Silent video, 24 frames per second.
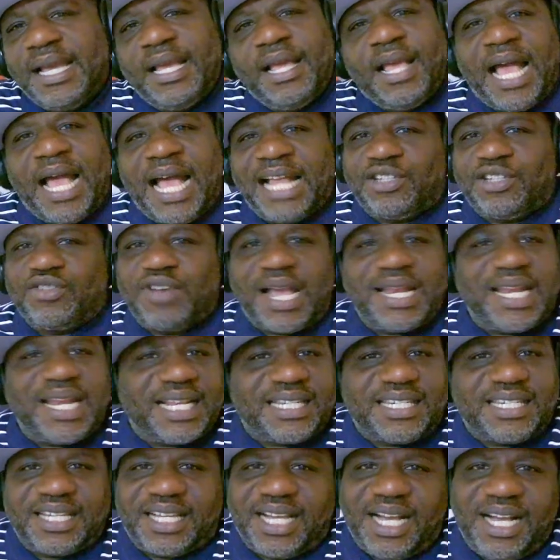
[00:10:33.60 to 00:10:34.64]
I try
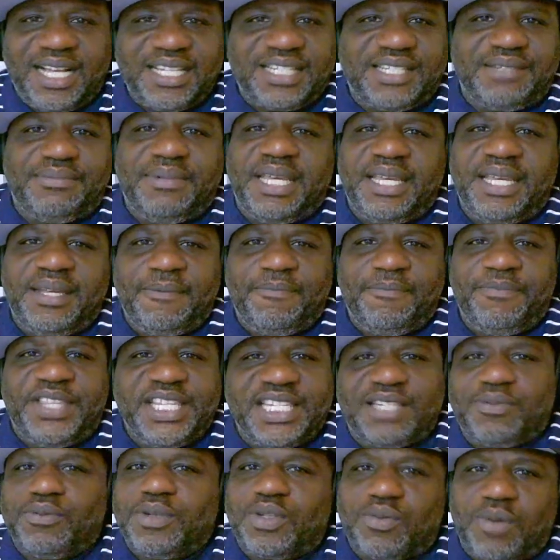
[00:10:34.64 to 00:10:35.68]
not to cuss, man.
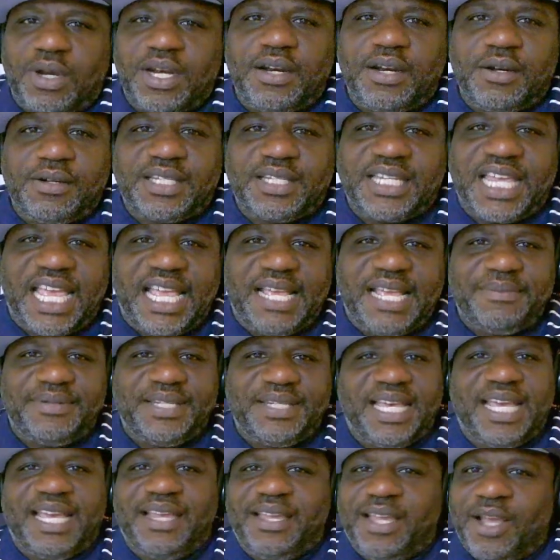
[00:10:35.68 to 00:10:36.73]
This was one of those games
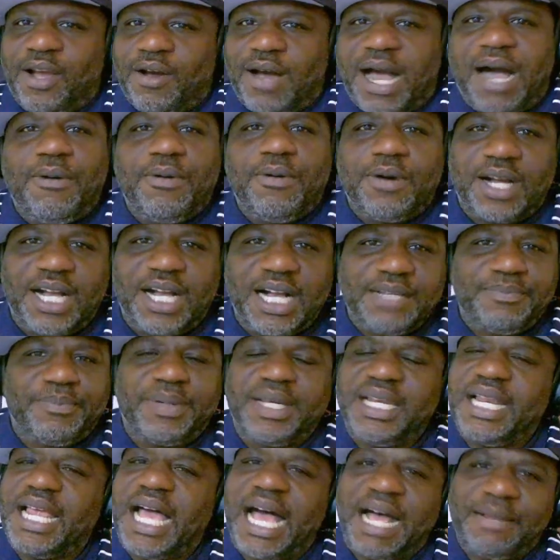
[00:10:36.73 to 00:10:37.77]
that, I will cut,
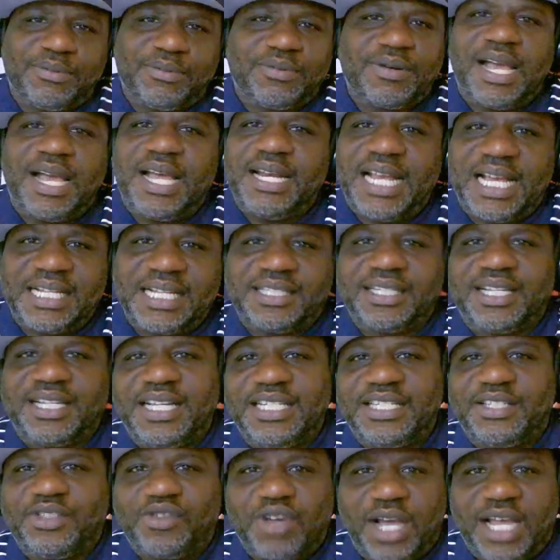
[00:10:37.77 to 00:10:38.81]
but I'm trying not to
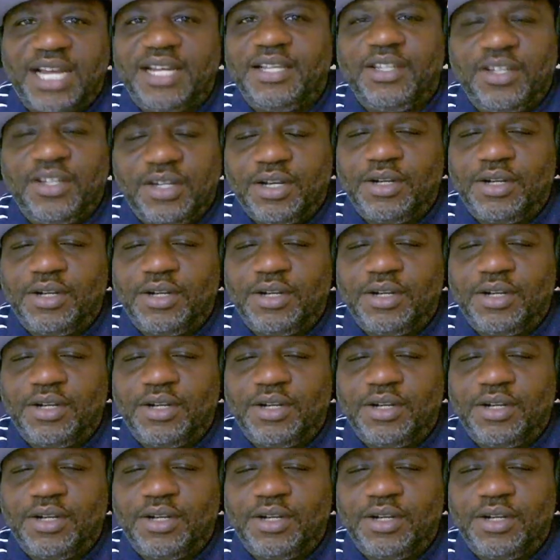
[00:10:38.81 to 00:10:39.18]
cuss, trying to,